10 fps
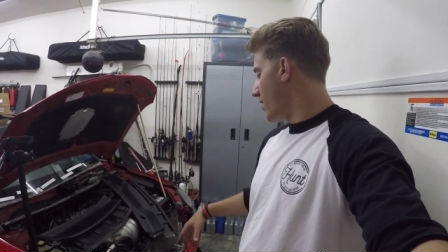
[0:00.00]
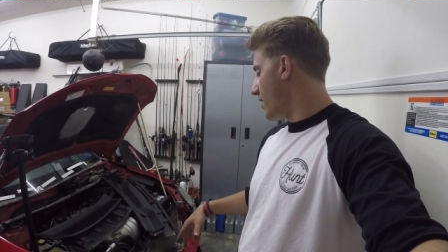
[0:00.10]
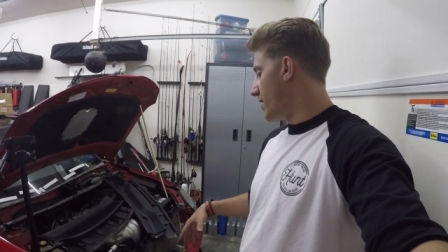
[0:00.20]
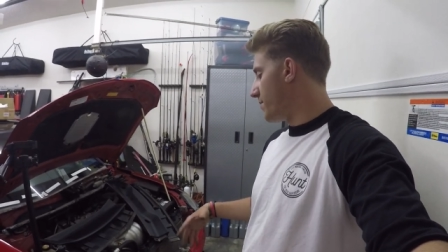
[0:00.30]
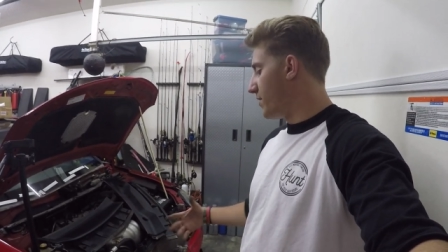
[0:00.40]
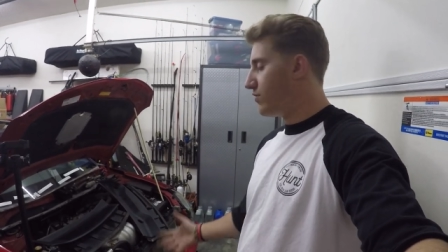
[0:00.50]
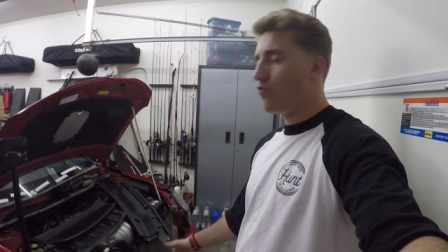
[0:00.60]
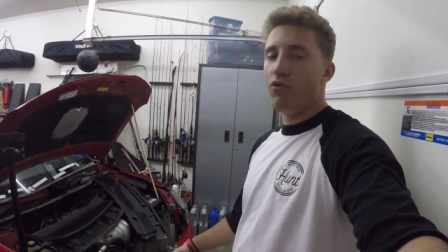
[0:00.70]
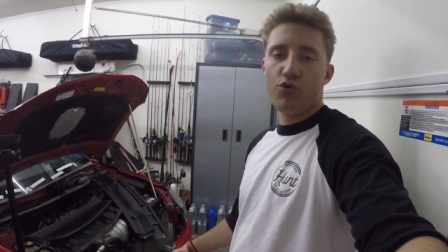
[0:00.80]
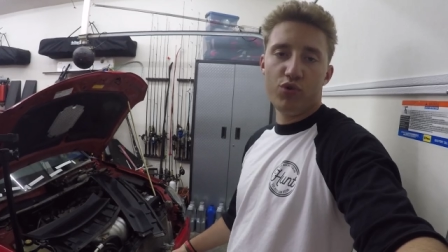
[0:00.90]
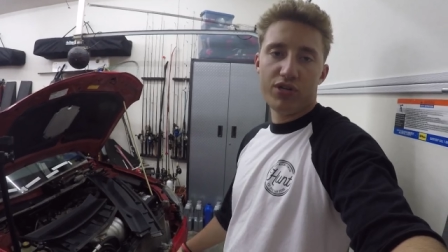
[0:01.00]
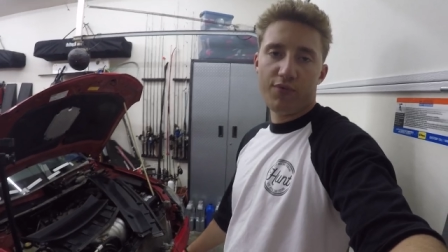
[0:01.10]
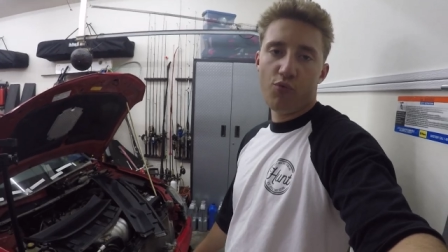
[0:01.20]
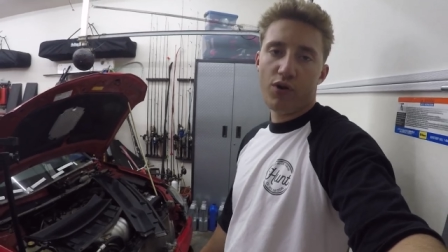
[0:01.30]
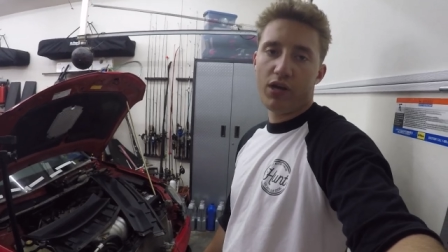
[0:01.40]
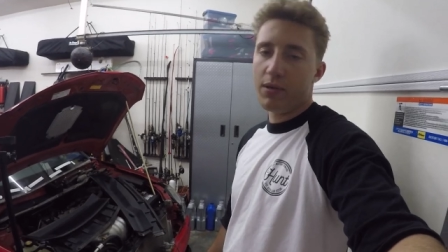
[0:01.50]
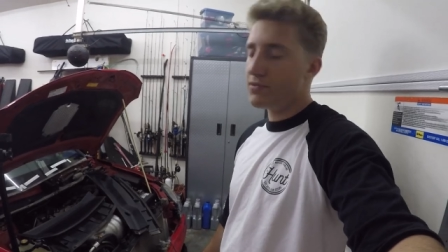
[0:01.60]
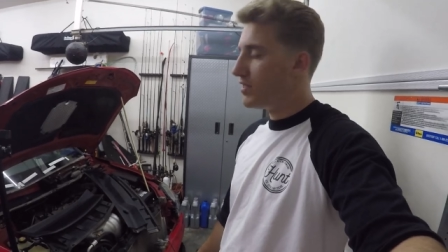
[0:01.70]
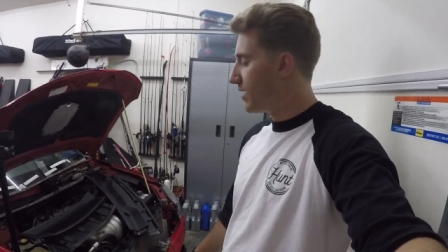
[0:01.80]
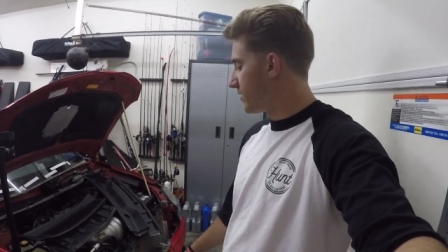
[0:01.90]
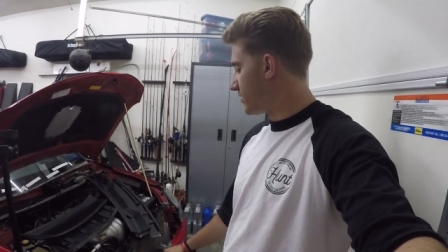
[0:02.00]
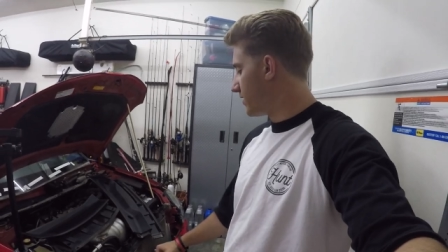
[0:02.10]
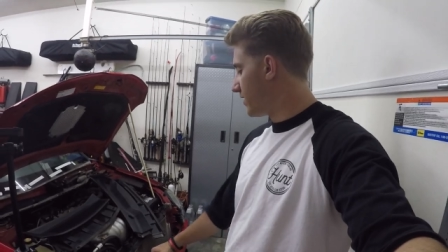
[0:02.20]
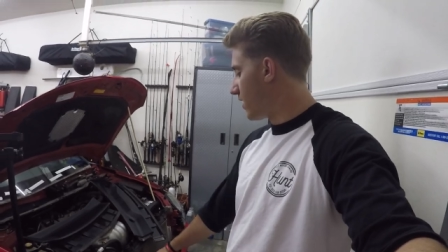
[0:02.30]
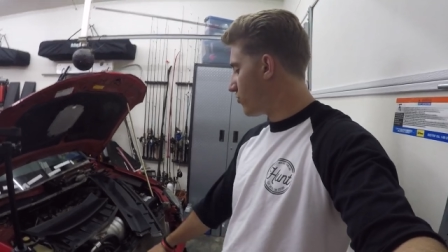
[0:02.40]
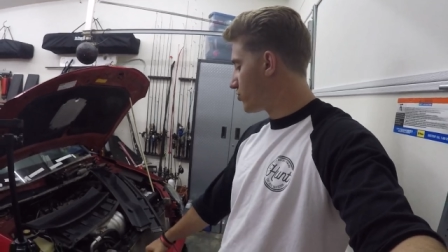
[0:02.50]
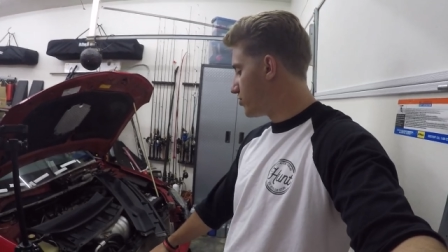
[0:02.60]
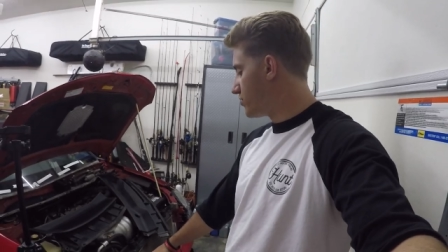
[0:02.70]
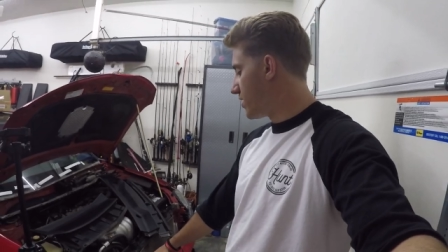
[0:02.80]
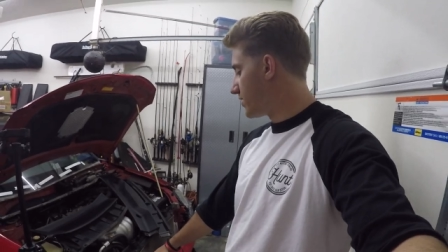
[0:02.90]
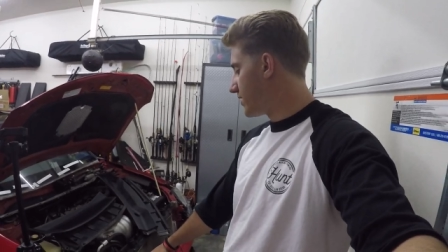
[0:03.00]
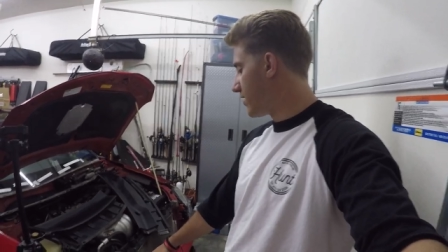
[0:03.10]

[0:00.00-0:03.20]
um, either one, whichever one comes next, and then I'll show you guys